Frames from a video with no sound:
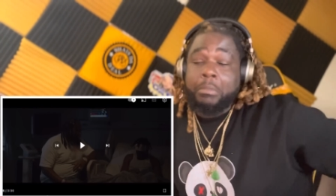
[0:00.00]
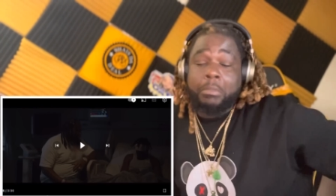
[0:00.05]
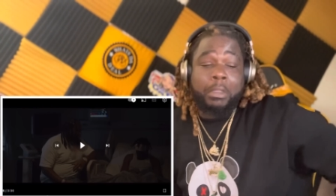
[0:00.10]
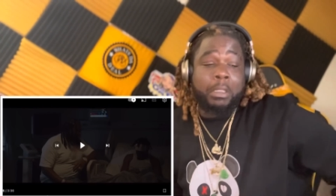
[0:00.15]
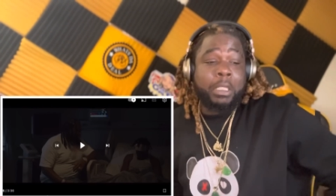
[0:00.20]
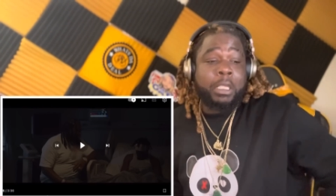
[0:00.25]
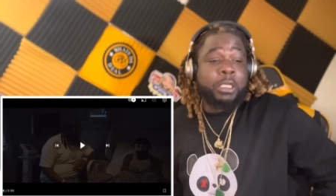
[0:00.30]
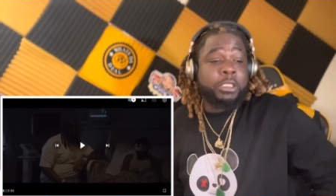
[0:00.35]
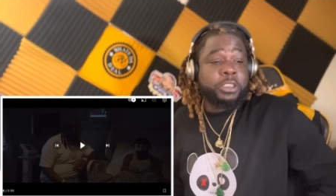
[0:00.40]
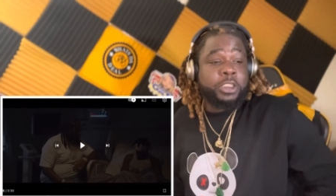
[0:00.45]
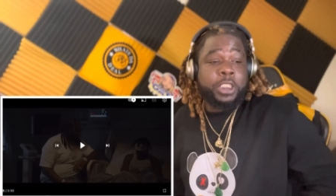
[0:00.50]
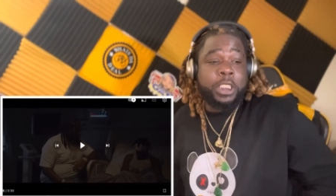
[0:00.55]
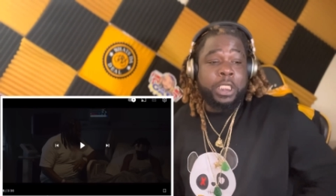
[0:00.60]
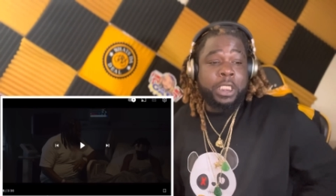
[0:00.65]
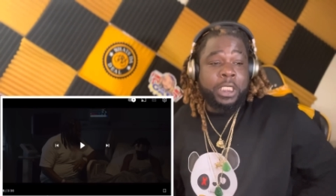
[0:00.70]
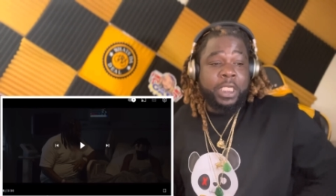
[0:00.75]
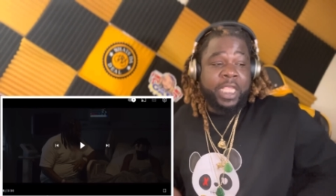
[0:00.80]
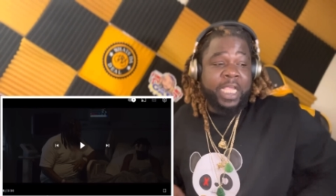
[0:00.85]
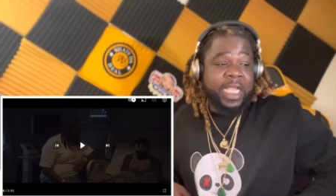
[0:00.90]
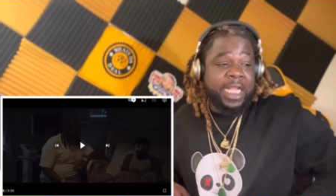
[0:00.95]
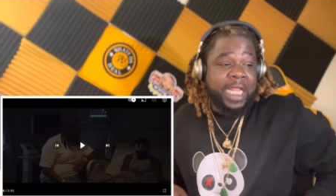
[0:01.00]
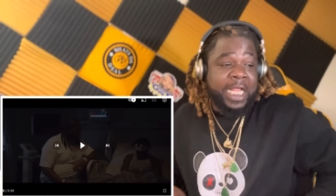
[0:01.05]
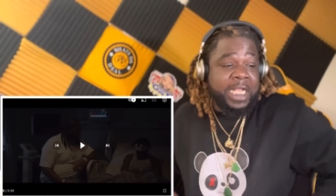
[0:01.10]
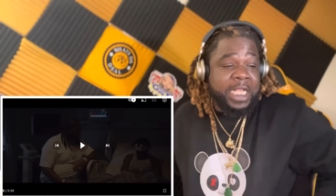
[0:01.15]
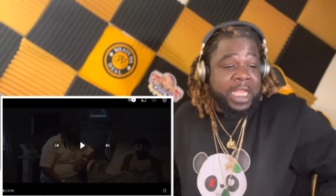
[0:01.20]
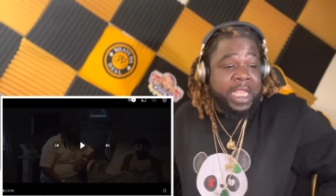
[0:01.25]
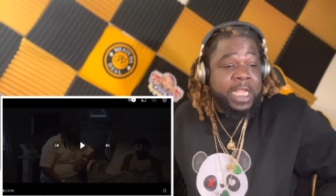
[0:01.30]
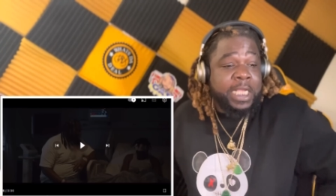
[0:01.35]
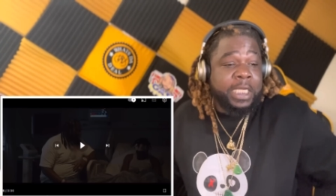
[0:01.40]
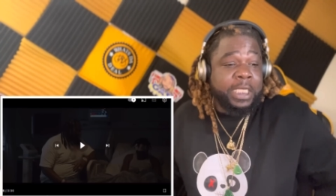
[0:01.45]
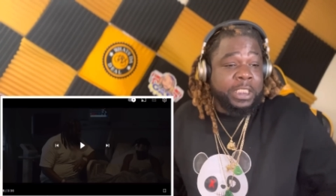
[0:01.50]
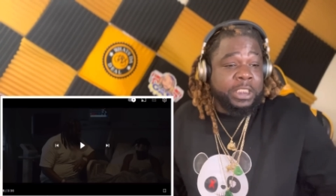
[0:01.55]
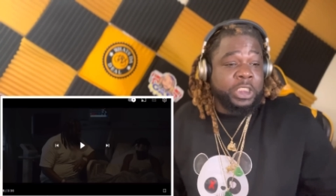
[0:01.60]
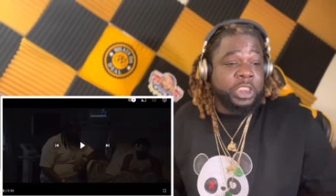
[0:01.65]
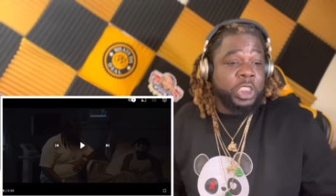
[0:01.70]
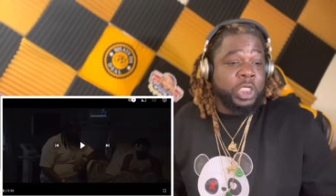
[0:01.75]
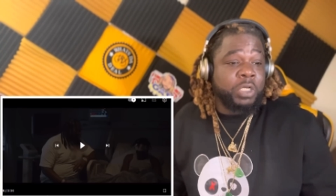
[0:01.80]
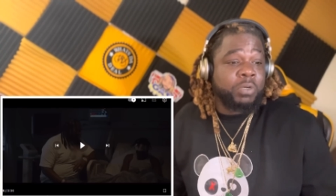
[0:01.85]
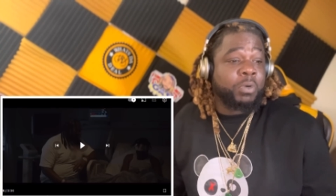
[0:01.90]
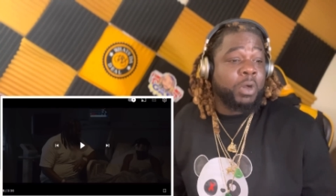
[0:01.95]
You know what I'm saying? nigga that did it is
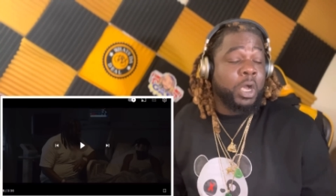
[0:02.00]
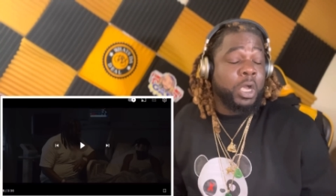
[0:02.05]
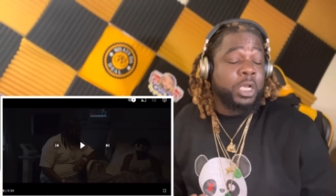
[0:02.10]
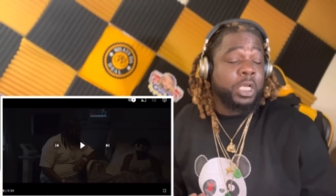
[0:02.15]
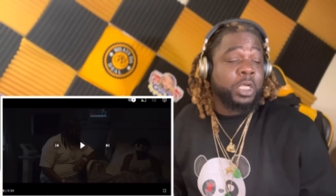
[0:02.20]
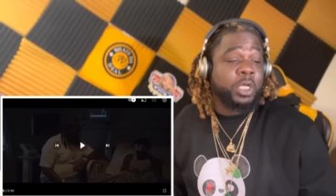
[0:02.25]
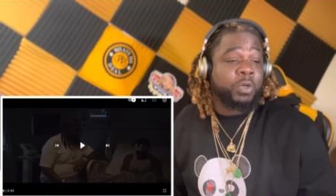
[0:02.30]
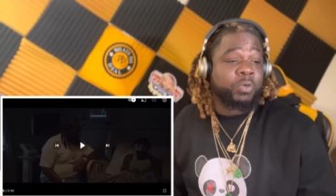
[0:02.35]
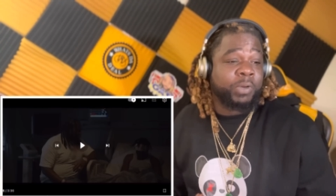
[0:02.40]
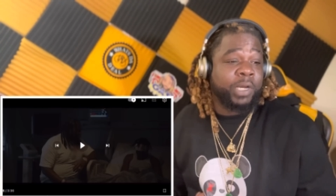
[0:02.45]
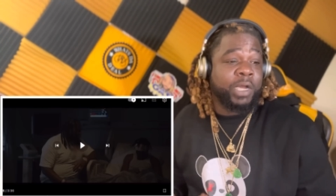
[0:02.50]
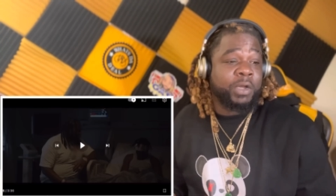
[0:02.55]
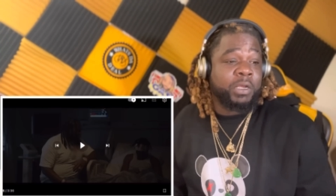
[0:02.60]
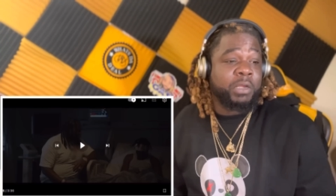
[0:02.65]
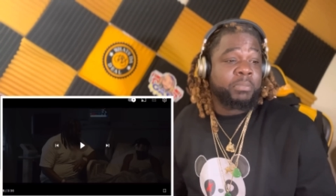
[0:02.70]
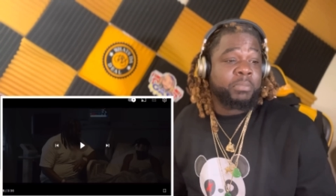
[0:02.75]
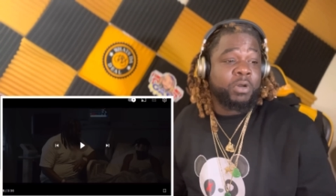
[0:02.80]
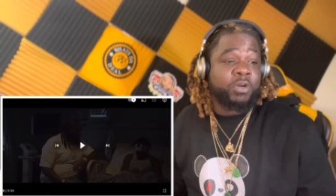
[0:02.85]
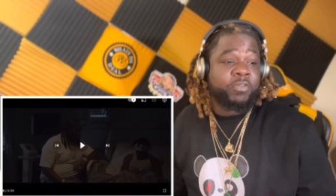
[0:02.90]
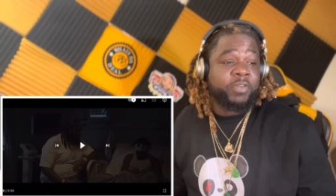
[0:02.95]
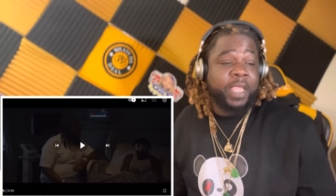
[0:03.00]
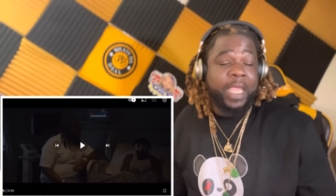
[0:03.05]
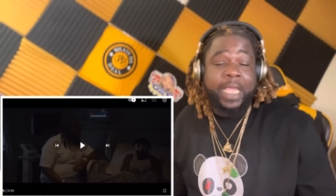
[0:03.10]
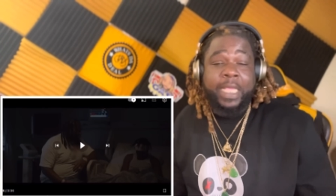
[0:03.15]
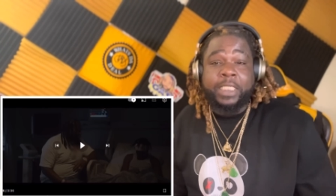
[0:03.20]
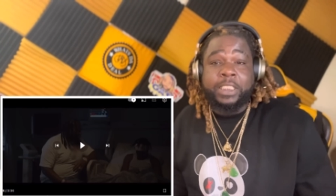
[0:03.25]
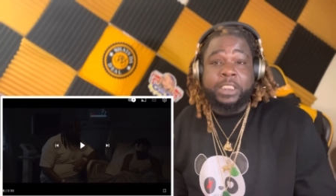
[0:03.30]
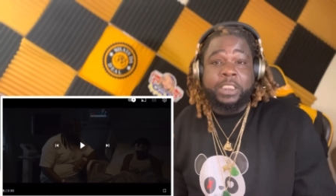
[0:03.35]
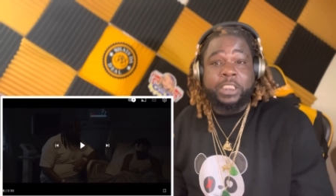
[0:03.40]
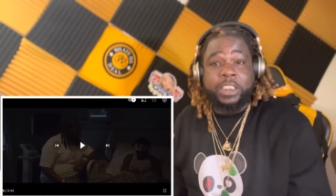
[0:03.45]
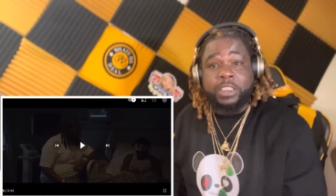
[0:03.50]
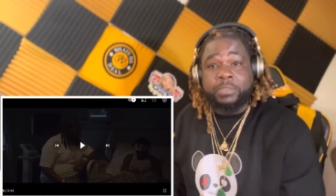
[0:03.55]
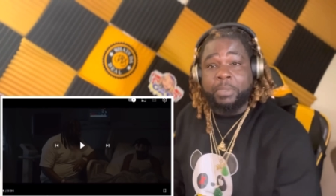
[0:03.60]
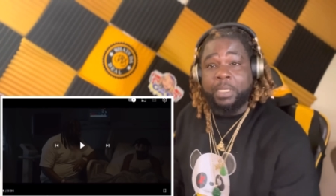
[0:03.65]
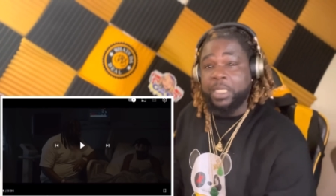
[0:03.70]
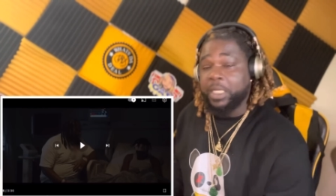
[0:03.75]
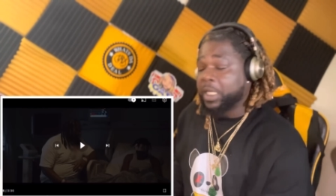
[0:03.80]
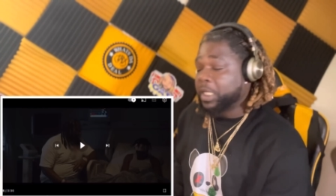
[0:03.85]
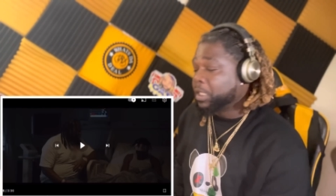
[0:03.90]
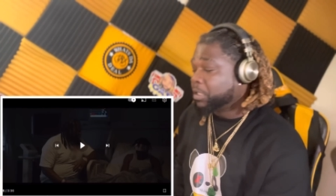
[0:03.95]
still walking around in both cases, my
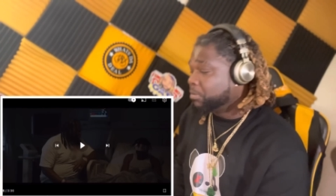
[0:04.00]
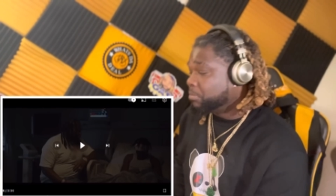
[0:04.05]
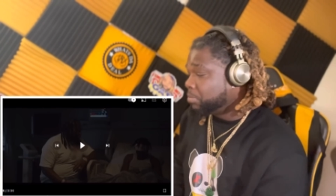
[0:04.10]
nigga.